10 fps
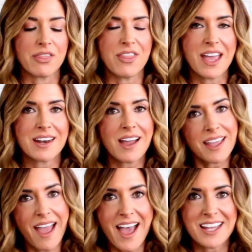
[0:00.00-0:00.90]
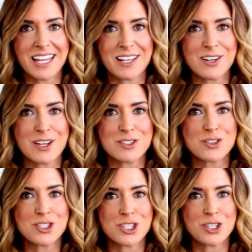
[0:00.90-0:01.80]
then I add in
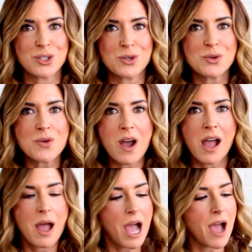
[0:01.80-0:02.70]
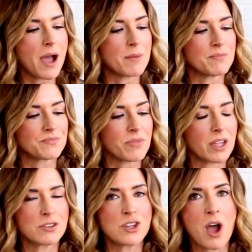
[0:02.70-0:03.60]
two, um,
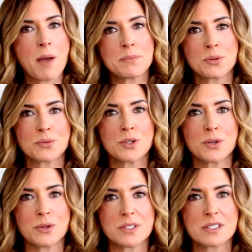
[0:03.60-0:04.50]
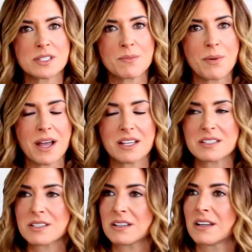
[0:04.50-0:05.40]
not prunes,
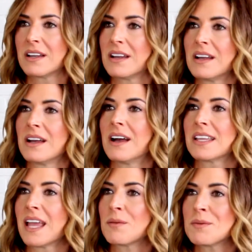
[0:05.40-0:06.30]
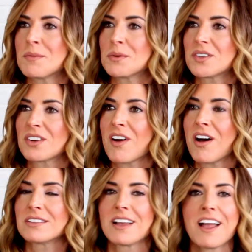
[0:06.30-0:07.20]
but I can't remember what they're
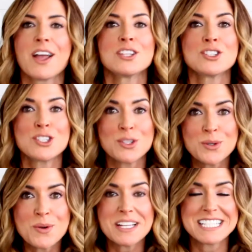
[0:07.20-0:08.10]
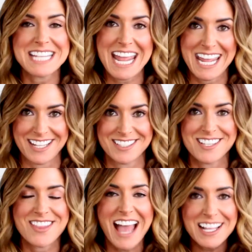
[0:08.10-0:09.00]
called. Two
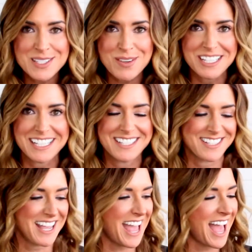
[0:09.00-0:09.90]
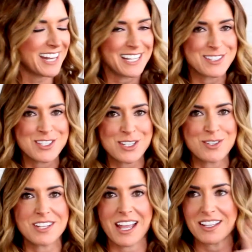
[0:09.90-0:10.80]
dates, that's what it is. I add in
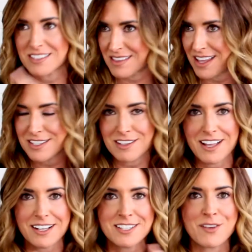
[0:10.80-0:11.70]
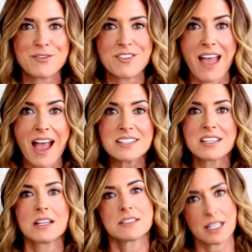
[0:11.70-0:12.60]
two dates. Thanks Alexa for
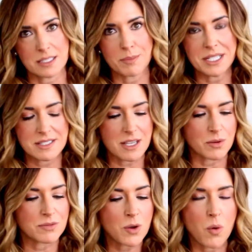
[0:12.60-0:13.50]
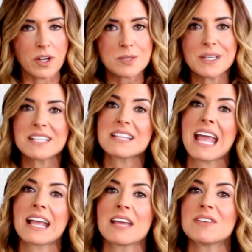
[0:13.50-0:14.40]
that. Take the pits out, of course, because
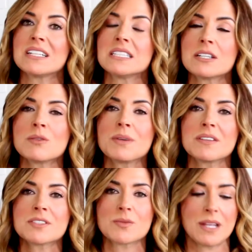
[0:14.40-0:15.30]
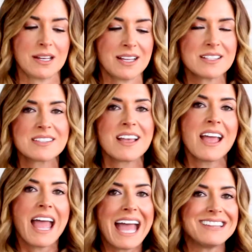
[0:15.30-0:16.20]
they give it a little bit of sweetness.
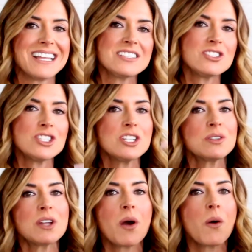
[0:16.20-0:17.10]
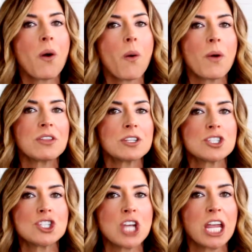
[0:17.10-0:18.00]
And then do you know what
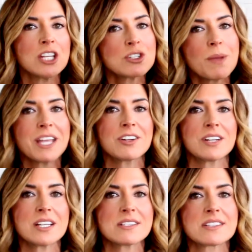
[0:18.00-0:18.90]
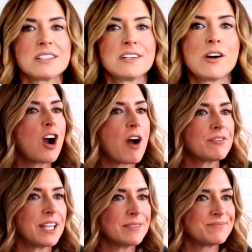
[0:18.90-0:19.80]
the change maker is?
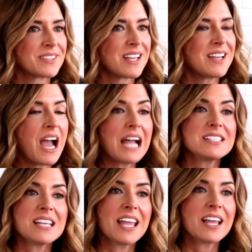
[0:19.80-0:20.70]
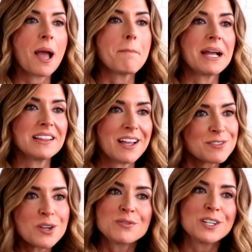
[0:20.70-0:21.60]
Coffee. I take my
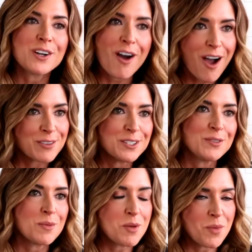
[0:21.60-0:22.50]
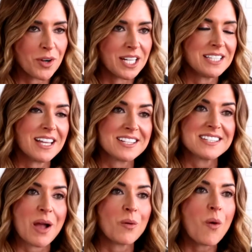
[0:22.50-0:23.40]
leftover coffee from the morning that
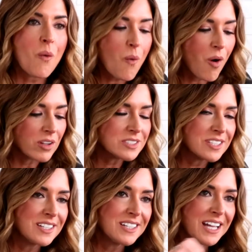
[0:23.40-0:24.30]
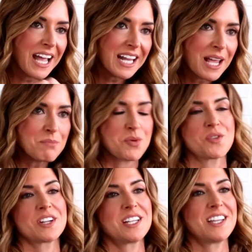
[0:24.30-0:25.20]
is now cold and I
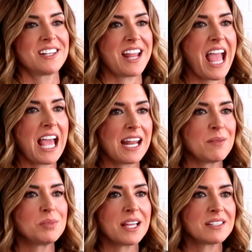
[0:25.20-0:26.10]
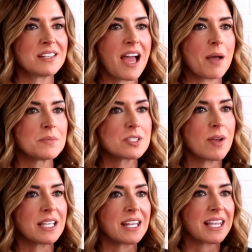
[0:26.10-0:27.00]
pour it in and I blend it up.
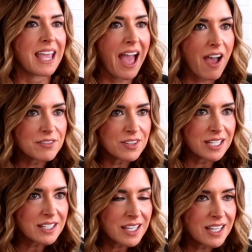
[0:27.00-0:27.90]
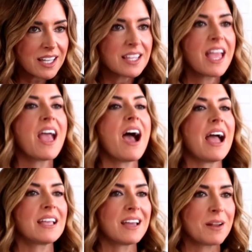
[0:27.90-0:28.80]
So I get a caffeine kick,
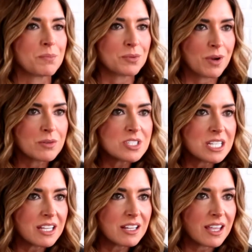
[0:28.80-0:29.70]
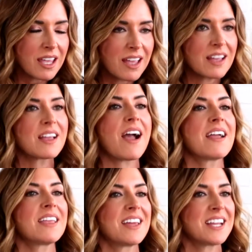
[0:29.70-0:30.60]
I get a protein kick,
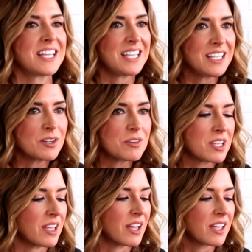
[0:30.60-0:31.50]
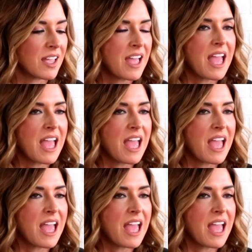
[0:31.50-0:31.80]
I get a keto kick.